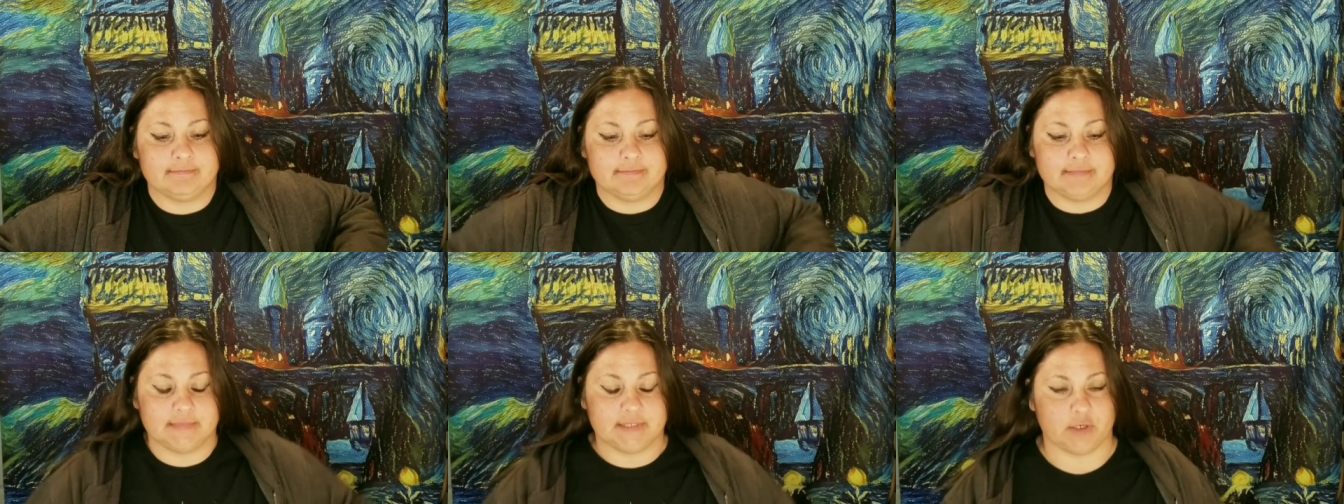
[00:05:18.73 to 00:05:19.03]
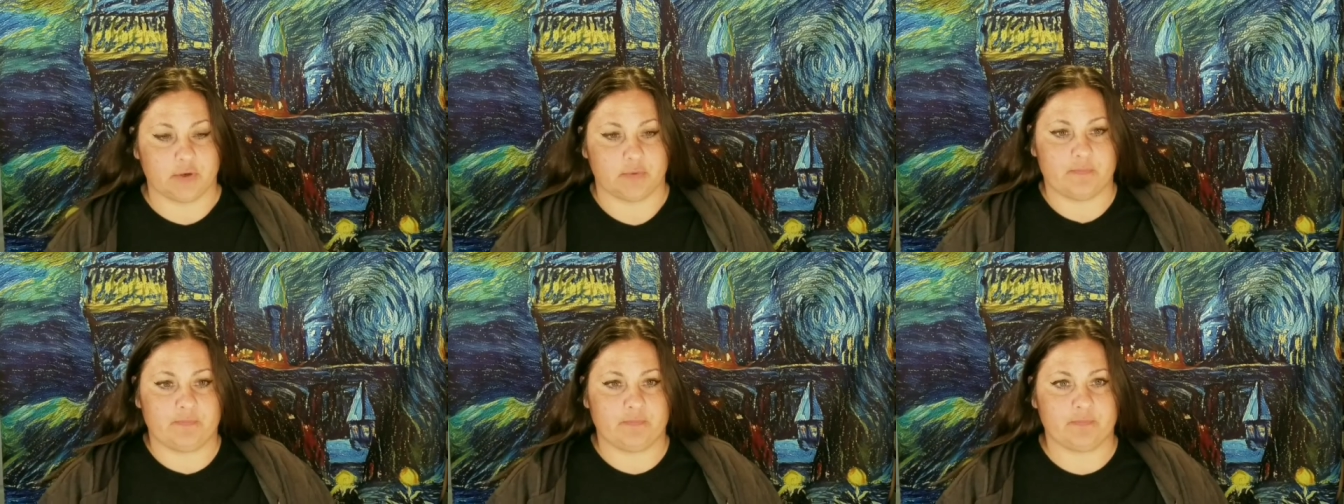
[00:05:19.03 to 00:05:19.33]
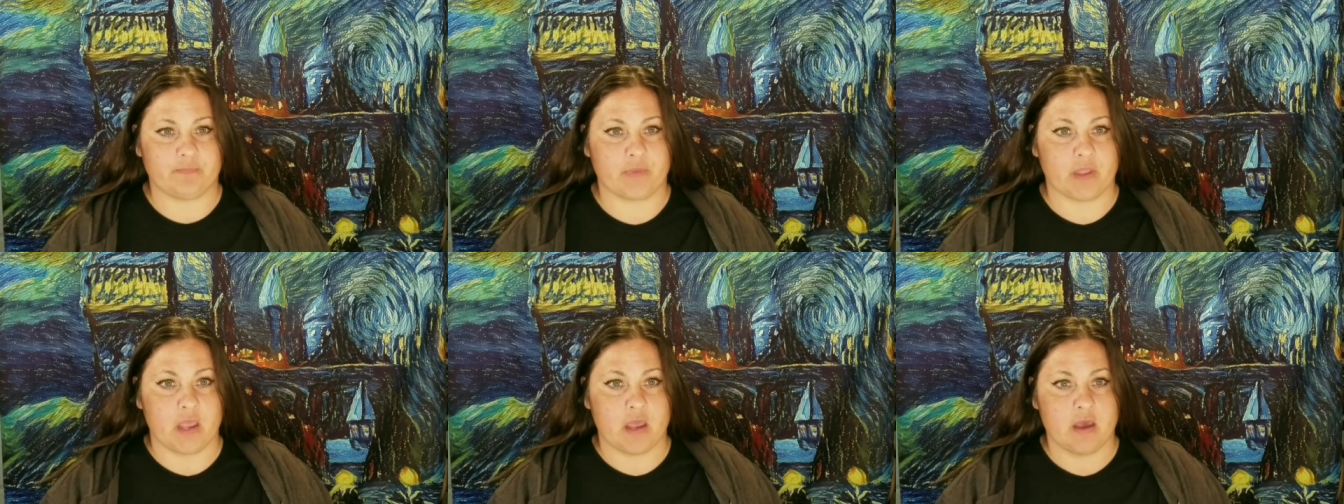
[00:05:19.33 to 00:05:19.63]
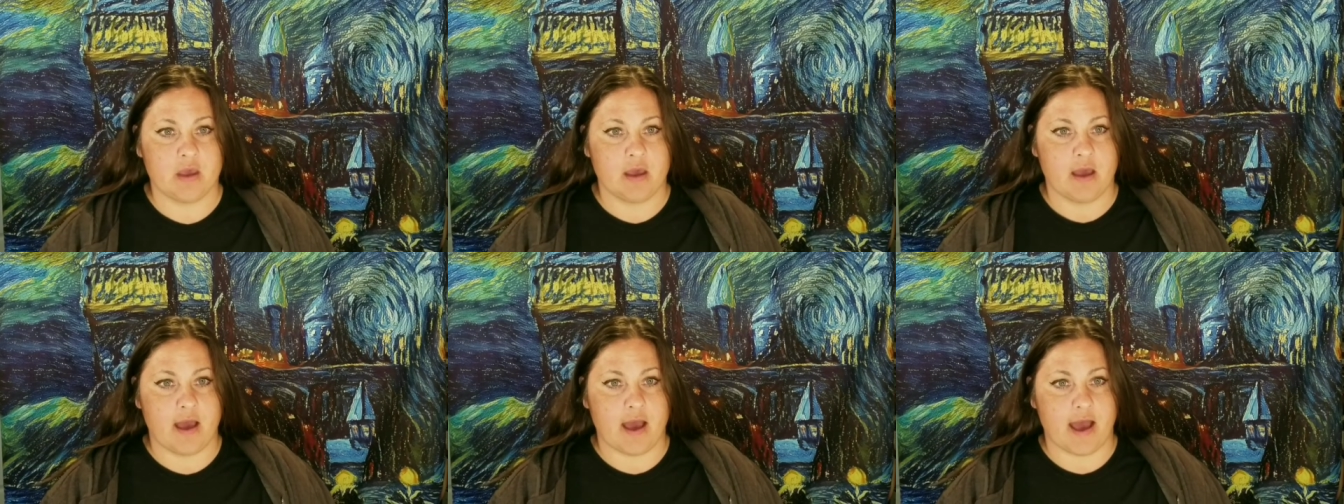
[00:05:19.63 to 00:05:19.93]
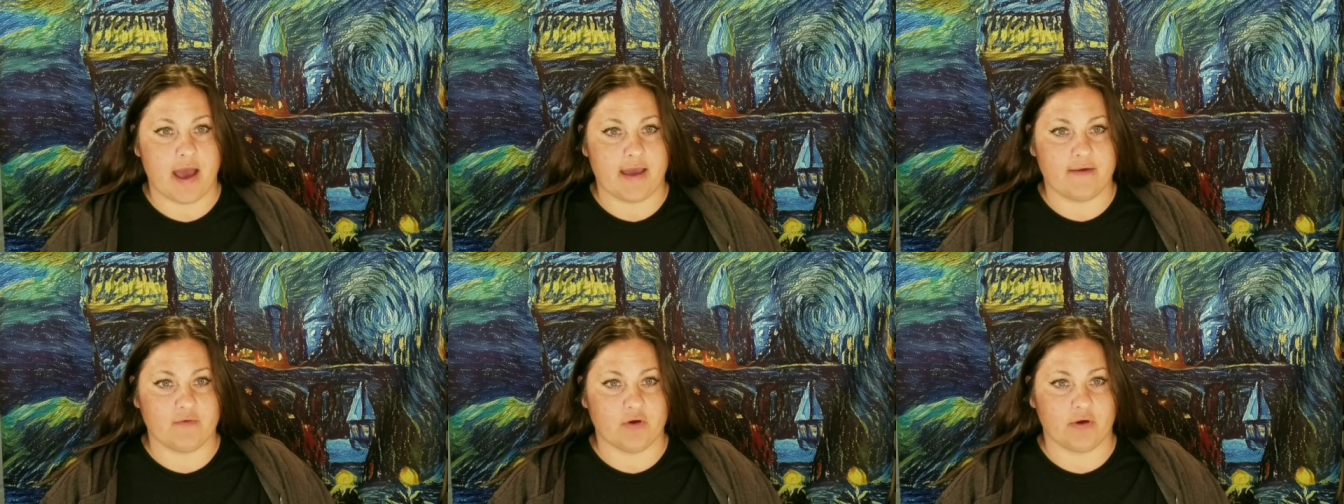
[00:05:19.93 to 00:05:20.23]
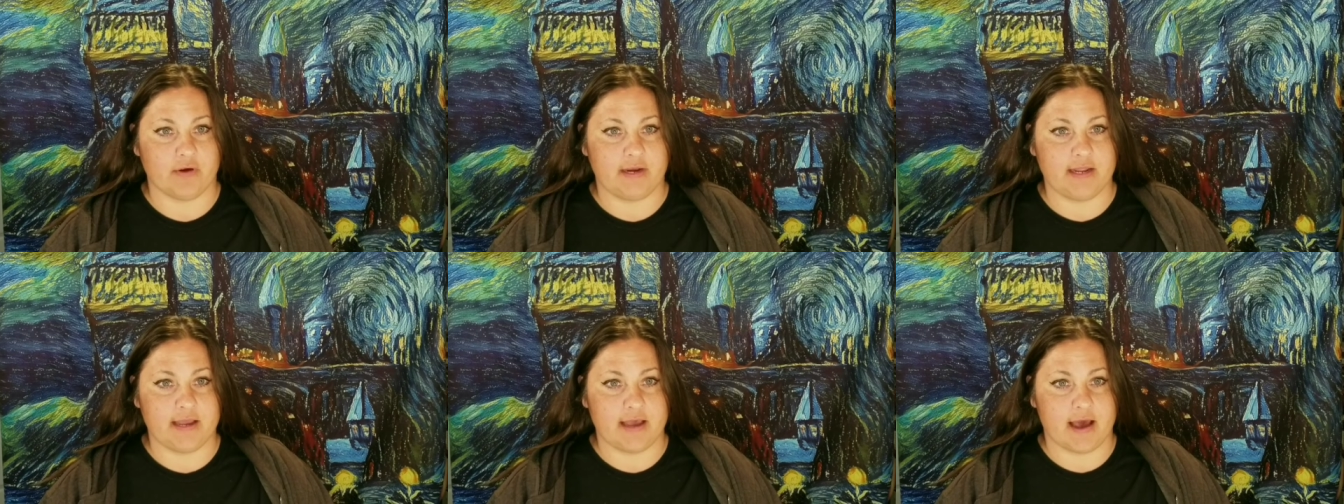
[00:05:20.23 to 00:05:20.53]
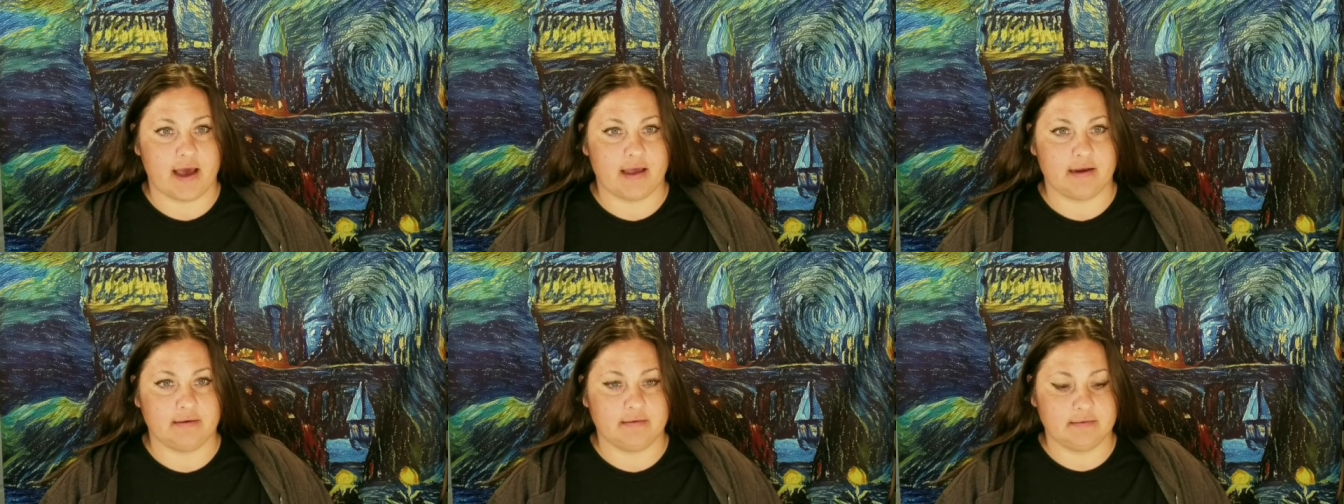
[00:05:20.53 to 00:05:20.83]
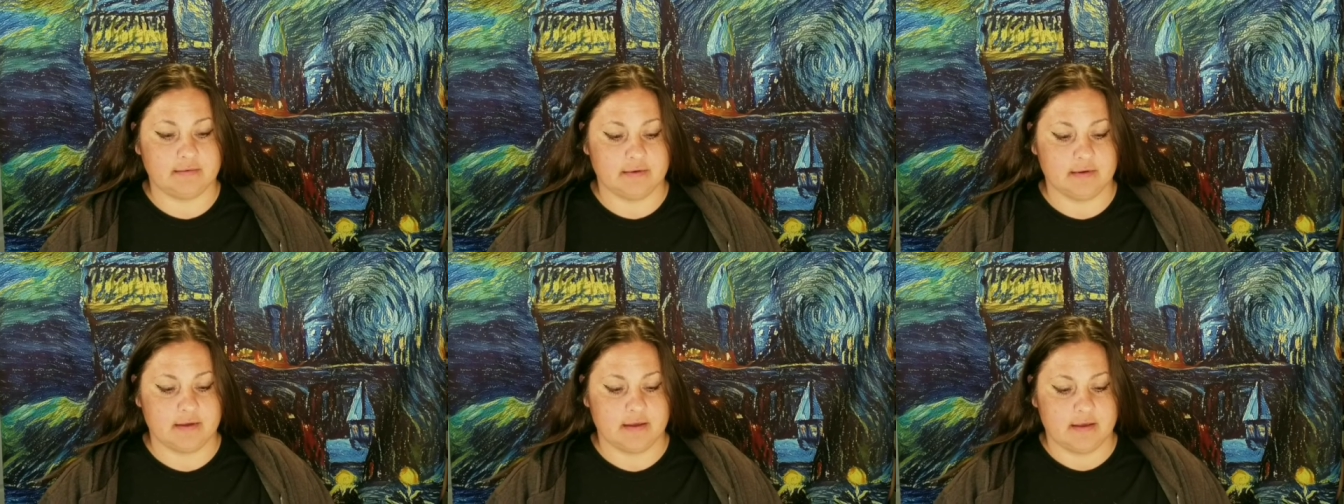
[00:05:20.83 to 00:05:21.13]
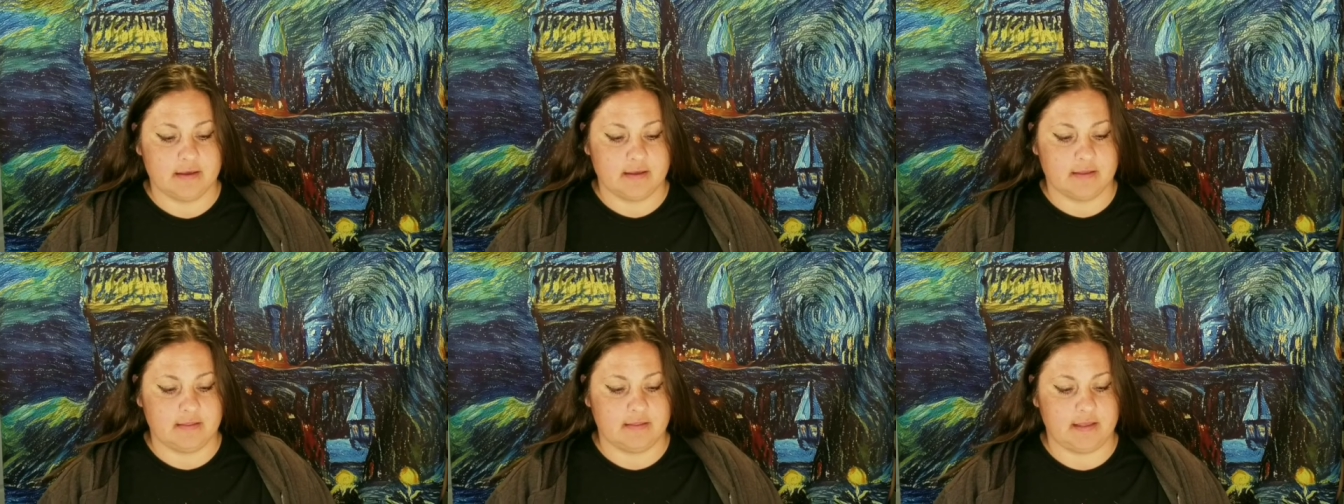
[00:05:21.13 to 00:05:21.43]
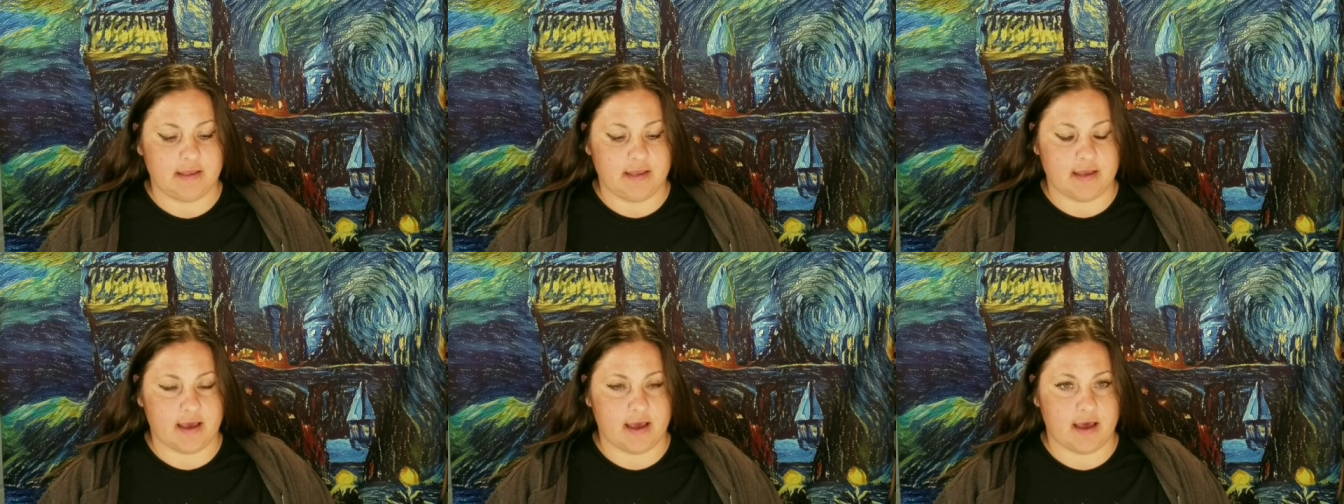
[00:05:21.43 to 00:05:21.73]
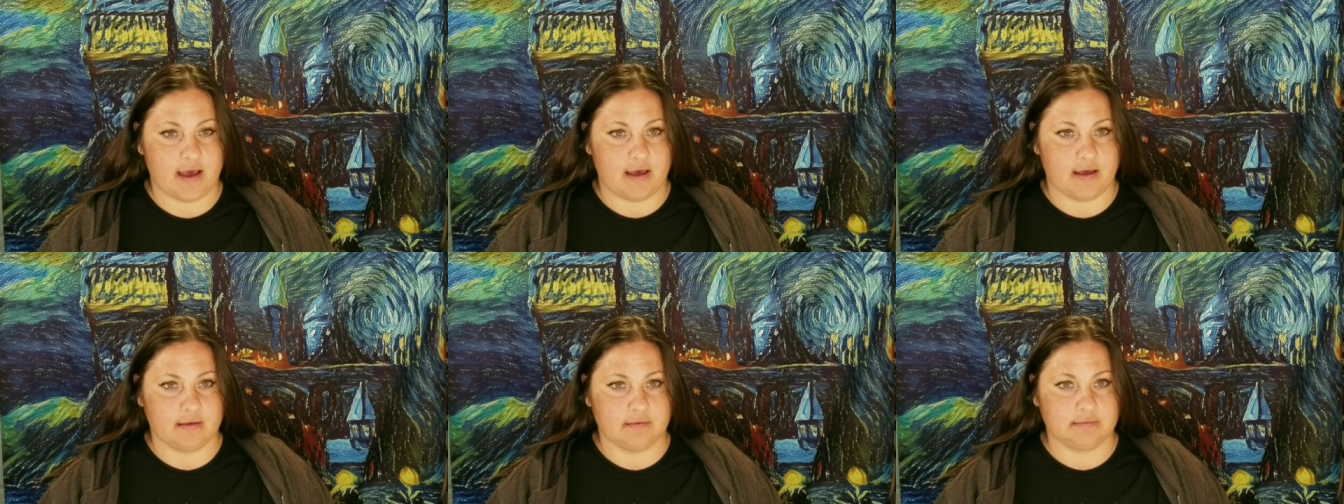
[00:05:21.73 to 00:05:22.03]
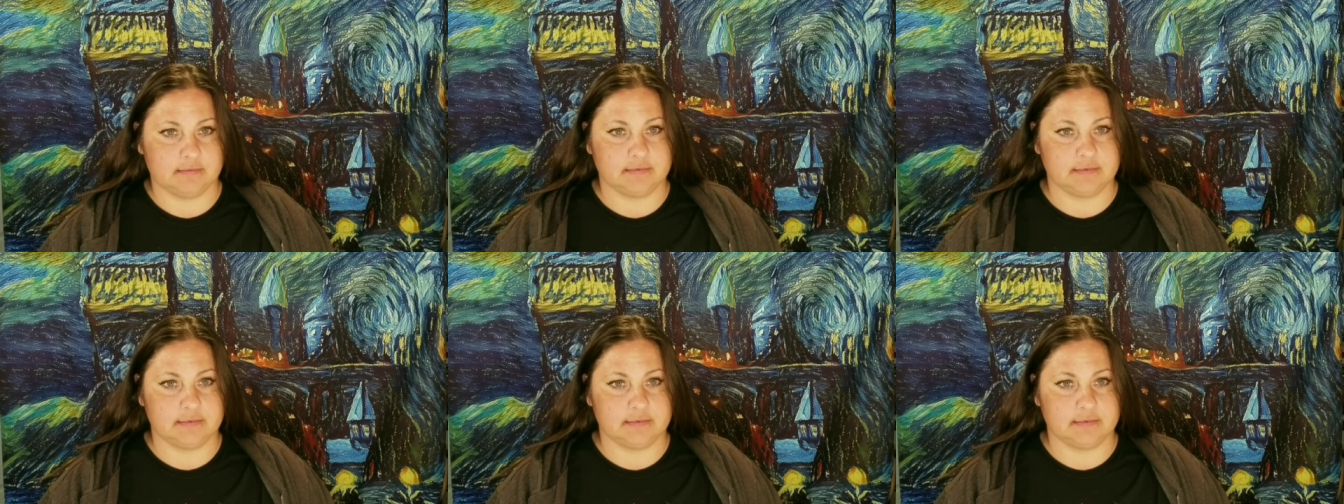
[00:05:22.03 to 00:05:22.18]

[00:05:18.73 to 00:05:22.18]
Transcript: So I've already gotten the, uh,